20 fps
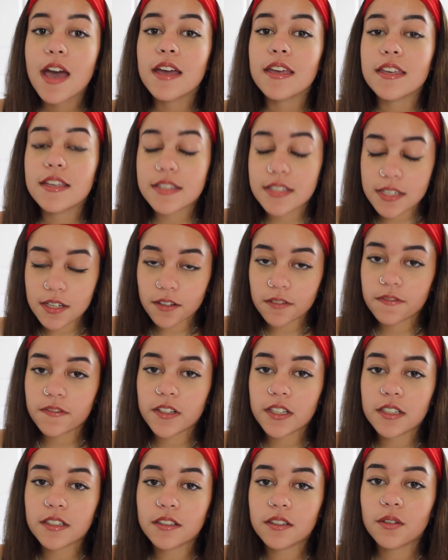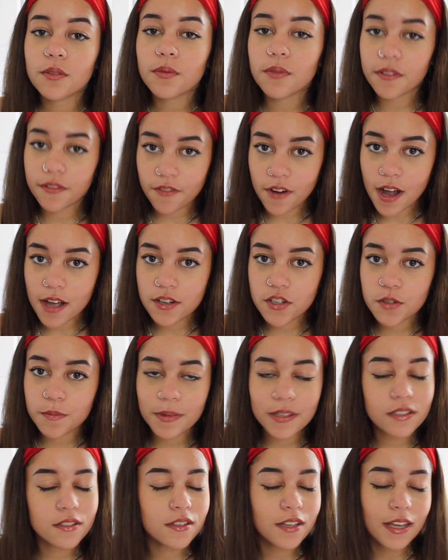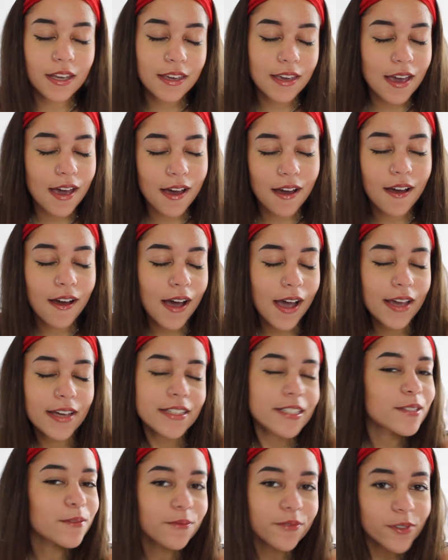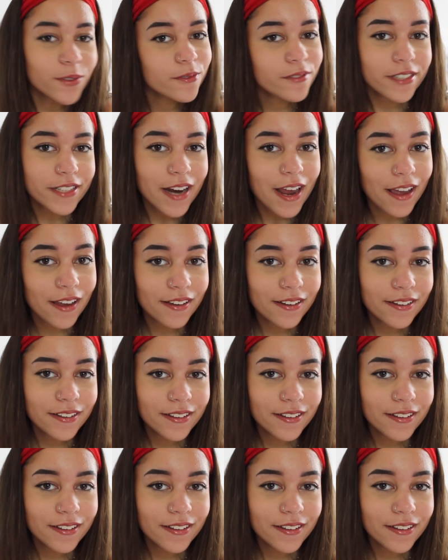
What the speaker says: you still feel refreshed, because you're like, yeah, I ate some fruit today.